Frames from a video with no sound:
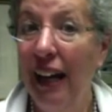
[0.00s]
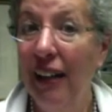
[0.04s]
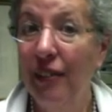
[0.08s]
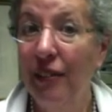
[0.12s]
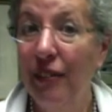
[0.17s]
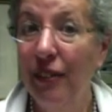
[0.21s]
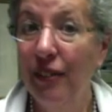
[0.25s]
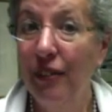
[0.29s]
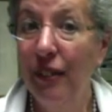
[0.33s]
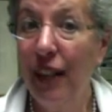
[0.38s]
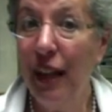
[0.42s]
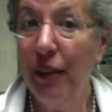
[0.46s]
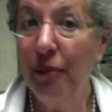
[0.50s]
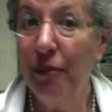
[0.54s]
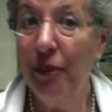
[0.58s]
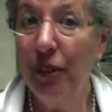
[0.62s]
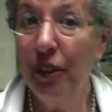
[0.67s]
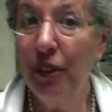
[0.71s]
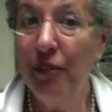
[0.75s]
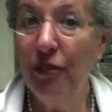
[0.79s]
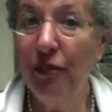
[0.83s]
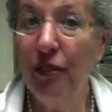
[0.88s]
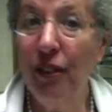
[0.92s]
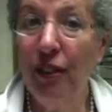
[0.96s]
From that
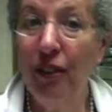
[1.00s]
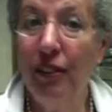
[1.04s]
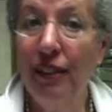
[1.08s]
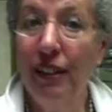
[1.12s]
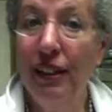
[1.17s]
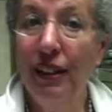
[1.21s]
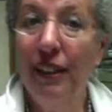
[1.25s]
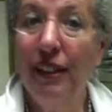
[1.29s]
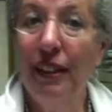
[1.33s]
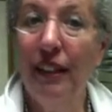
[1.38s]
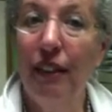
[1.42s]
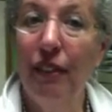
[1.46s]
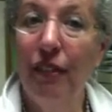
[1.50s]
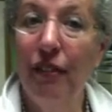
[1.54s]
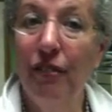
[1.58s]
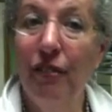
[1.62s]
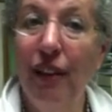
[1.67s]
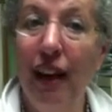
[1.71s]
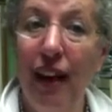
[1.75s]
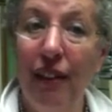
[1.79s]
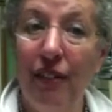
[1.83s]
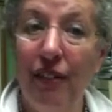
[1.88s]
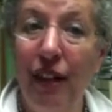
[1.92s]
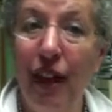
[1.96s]
point forward, there are
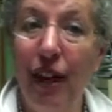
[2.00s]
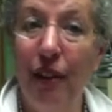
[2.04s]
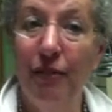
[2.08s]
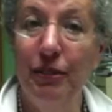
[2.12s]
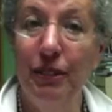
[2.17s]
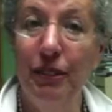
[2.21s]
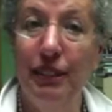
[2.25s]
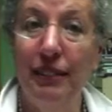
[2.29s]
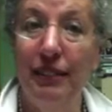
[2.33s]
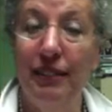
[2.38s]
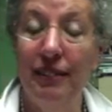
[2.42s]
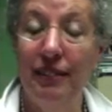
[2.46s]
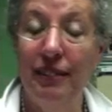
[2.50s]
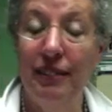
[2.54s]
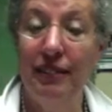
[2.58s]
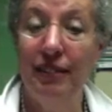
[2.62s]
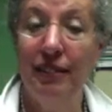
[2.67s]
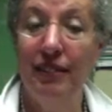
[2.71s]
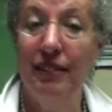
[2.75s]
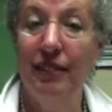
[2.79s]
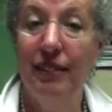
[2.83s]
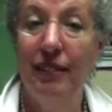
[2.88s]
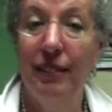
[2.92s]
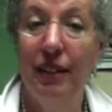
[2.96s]
5 options.
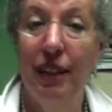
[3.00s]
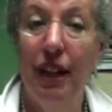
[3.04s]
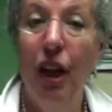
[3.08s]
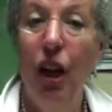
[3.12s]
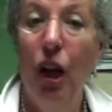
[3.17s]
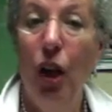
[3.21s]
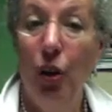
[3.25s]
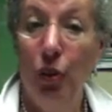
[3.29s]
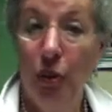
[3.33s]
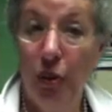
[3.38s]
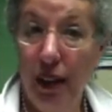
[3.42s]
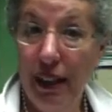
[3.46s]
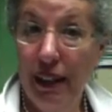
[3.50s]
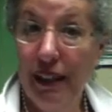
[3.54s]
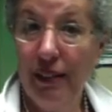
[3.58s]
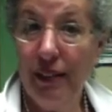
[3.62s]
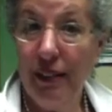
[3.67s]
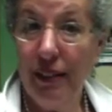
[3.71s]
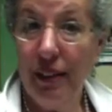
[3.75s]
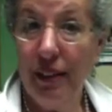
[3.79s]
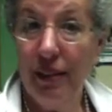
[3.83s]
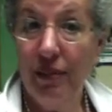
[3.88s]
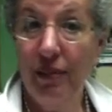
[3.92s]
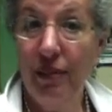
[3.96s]
One of
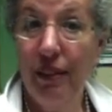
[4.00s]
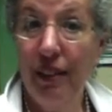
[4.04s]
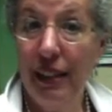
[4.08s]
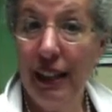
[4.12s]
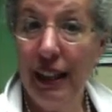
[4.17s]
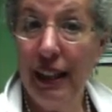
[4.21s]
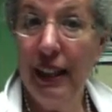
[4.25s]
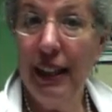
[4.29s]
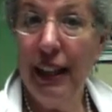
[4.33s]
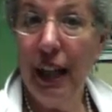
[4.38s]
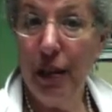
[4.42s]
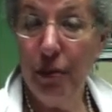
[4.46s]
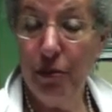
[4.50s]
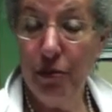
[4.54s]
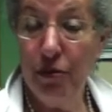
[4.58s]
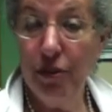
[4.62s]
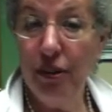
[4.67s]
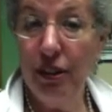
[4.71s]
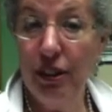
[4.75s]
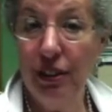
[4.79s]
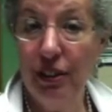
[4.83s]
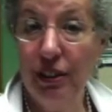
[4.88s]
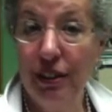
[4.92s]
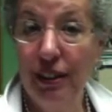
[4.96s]
them, the thumb
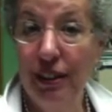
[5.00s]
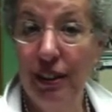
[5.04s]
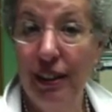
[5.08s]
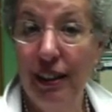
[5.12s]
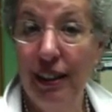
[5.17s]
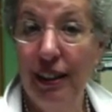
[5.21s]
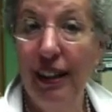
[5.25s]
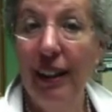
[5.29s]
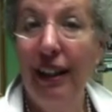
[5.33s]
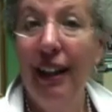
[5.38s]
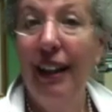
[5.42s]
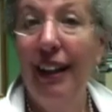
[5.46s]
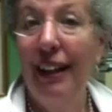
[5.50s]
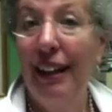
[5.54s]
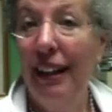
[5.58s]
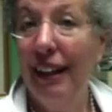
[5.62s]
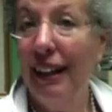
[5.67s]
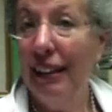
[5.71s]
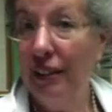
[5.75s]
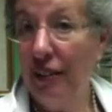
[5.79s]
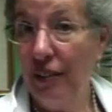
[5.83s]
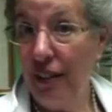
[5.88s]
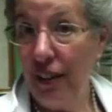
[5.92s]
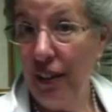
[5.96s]
route,
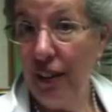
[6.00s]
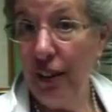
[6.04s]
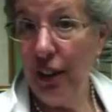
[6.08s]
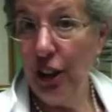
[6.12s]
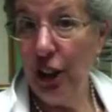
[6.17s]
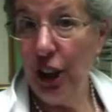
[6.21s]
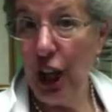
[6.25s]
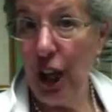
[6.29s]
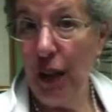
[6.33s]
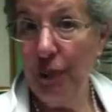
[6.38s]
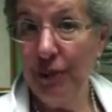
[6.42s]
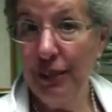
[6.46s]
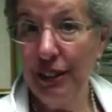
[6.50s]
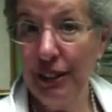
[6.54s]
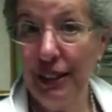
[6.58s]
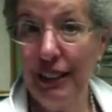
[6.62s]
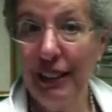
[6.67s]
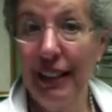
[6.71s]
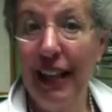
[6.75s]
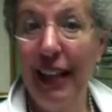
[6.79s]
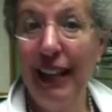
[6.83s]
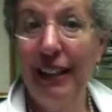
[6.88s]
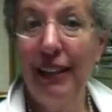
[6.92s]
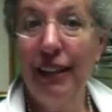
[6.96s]
is a very good option.
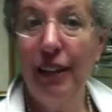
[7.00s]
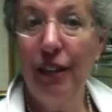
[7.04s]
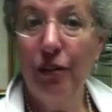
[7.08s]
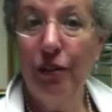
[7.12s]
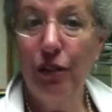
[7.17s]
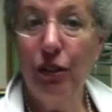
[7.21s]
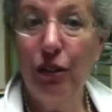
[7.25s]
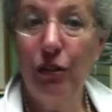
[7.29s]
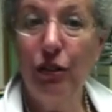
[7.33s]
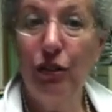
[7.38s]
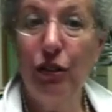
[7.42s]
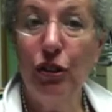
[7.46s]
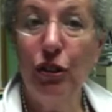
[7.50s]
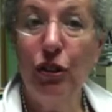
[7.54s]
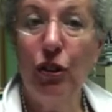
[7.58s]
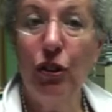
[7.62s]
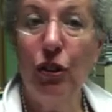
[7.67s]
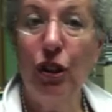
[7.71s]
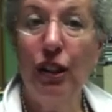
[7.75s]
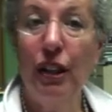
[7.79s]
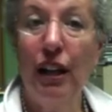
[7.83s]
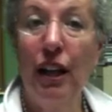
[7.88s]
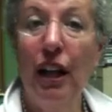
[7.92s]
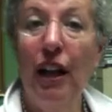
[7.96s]
That's the route
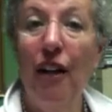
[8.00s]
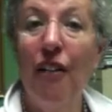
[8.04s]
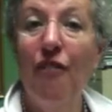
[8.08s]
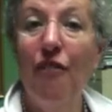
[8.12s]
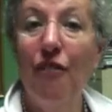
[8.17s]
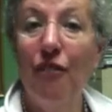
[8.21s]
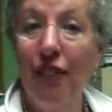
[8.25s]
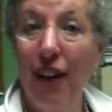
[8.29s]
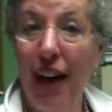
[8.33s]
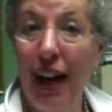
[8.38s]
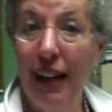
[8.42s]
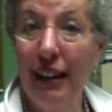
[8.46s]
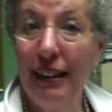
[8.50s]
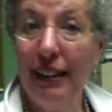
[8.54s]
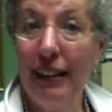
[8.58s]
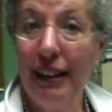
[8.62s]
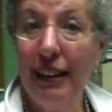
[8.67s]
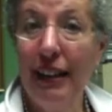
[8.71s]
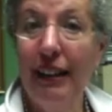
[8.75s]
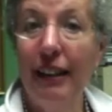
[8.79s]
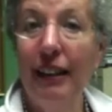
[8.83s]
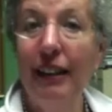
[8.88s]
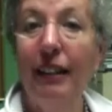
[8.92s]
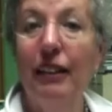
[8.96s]
toward
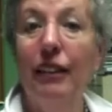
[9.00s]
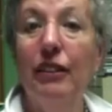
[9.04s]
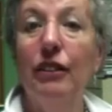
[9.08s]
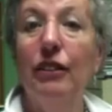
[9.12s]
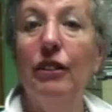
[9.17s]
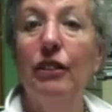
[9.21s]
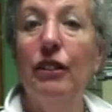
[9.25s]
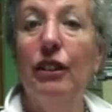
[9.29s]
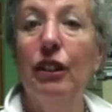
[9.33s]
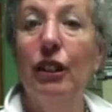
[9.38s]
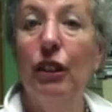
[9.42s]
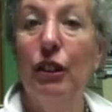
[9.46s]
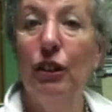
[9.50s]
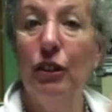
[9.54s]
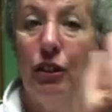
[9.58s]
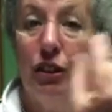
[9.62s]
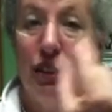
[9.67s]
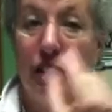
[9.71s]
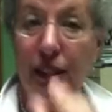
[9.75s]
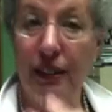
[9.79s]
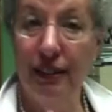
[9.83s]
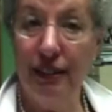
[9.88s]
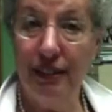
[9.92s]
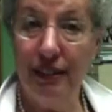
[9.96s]
finding
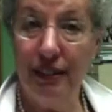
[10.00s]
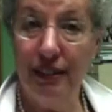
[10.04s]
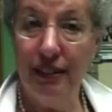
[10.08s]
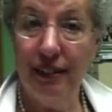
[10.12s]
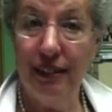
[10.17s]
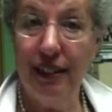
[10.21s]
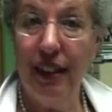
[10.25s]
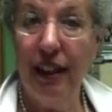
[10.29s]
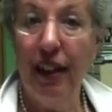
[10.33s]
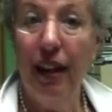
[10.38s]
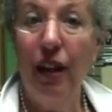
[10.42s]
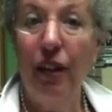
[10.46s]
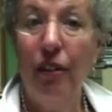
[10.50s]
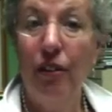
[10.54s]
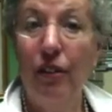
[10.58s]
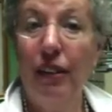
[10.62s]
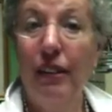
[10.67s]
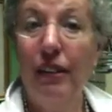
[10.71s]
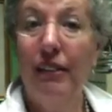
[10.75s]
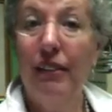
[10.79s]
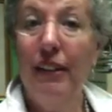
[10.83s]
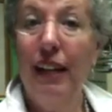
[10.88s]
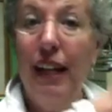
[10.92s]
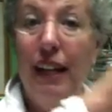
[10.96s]
solutions. When
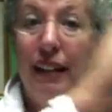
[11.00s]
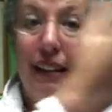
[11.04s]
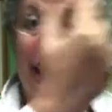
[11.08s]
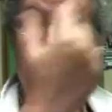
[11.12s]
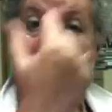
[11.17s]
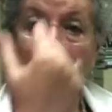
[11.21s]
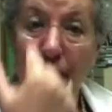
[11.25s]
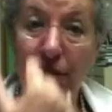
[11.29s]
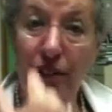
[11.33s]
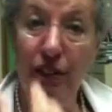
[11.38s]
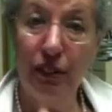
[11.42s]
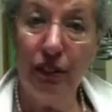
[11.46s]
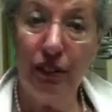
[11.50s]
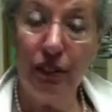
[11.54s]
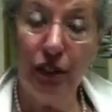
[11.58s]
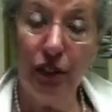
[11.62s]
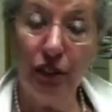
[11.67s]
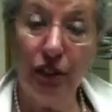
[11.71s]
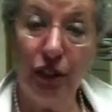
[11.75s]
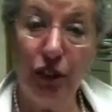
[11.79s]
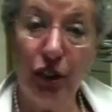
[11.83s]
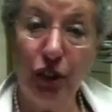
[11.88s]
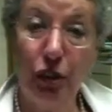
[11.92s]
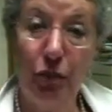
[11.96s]
you take that route, you
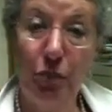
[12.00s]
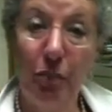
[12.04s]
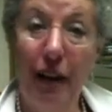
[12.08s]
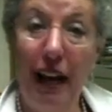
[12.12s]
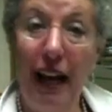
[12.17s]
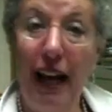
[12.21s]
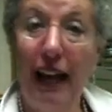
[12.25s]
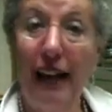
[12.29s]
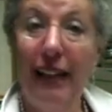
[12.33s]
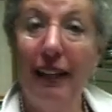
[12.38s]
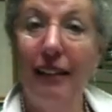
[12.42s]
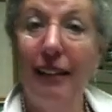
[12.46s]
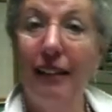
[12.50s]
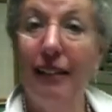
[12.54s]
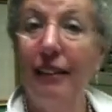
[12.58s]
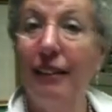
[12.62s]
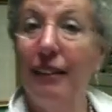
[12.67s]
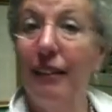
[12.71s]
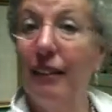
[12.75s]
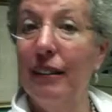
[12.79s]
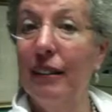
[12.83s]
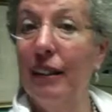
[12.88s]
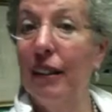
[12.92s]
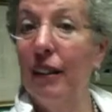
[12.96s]
circle back
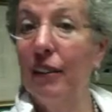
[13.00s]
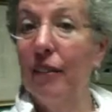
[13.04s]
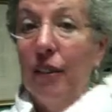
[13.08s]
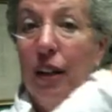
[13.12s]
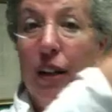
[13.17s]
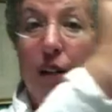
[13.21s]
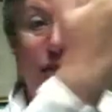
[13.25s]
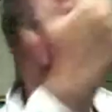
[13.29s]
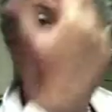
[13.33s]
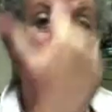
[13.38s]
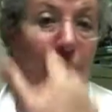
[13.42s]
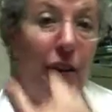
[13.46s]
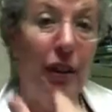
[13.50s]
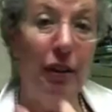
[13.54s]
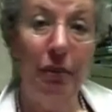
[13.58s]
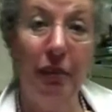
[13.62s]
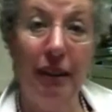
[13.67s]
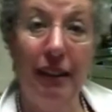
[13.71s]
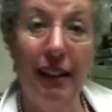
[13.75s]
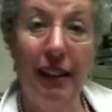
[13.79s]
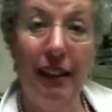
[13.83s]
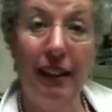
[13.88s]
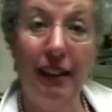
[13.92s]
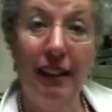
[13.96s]
to the realm of
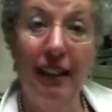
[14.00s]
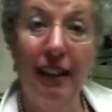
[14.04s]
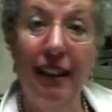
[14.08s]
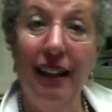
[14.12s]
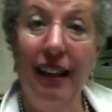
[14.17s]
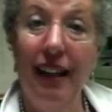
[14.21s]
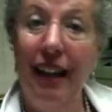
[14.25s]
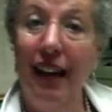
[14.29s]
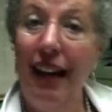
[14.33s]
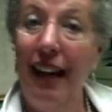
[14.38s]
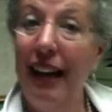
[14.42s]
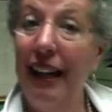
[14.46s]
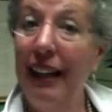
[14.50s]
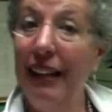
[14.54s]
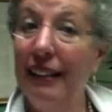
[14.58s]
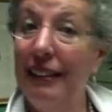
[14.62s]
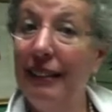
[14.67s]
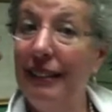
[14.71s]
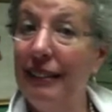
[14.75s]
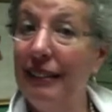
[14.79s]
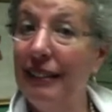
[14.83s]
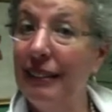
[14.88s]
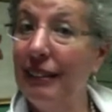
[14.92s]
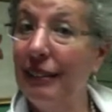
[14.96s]
well-being
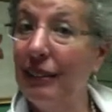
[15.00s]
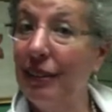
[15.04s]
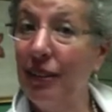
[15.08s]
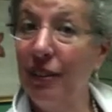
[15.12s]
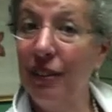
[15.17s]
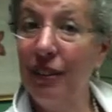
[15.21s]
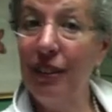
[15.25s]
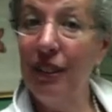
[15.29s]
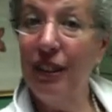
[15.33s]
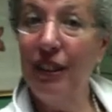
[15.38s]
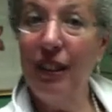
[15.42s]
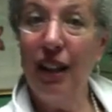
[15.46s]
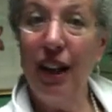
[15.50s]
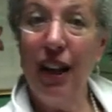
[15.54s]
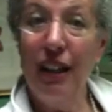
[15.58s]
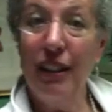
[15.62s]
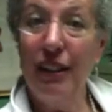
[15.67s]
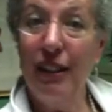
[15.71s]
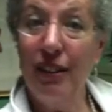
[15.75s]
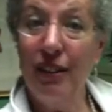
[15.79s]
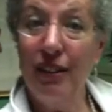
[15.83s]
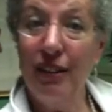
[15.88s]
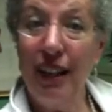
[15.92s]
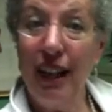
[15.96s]
and tootle along
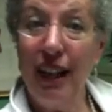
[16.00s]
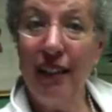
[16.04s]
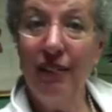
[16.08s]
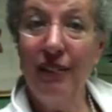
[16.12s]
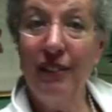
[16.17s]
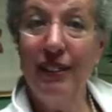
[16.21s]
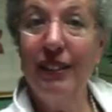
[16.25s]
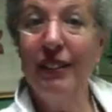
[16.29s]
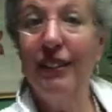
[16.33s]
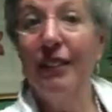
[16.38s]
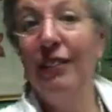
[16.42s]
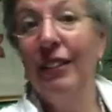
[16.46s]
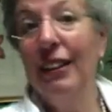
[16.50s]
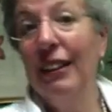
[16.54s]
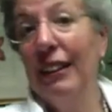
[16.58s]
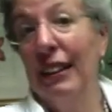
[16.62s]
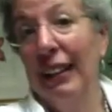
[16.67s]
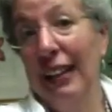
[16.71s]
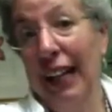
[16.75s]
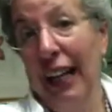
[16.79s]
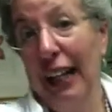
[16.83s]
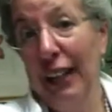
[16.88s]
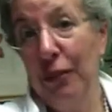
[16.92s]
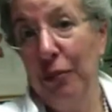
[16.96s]
your life until you hit the
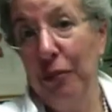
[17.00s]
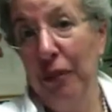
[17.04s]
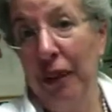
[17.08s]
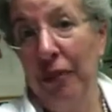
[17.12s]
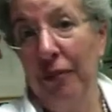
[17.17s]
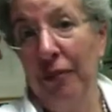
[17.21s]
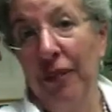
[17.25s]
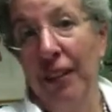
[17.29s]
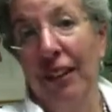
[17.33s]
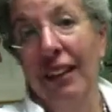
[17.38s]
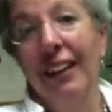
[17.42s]
next bump.